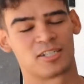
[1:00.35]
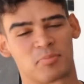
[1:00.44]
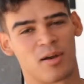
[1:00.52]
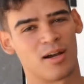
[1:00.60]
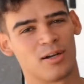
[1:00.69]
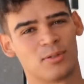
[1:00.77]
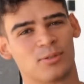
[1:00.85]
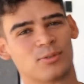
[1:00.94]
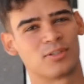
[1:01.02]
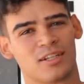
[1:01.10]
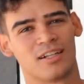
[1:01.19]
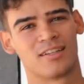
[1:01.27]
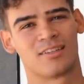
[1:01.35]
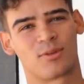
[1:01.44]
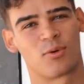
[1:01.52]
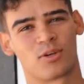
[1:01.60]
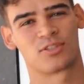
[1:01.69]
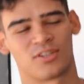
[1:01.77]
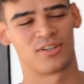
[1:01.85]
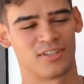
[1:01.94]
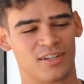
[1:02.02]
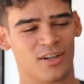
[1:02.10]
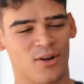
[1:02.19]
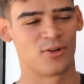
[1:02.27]
I just piled
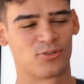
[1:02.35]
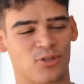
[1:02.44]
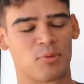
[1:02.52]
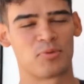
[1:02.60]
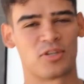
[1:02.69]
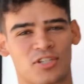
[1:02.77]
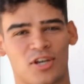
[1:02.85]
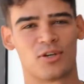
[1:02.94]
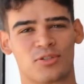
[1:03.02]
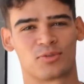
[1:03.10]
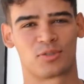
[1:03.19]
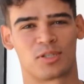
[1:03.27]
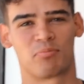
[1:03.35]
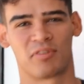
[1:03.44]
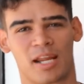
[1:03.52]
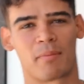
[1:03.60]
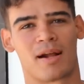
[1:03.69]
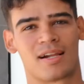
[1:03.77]
croissant on top of the toast to bring it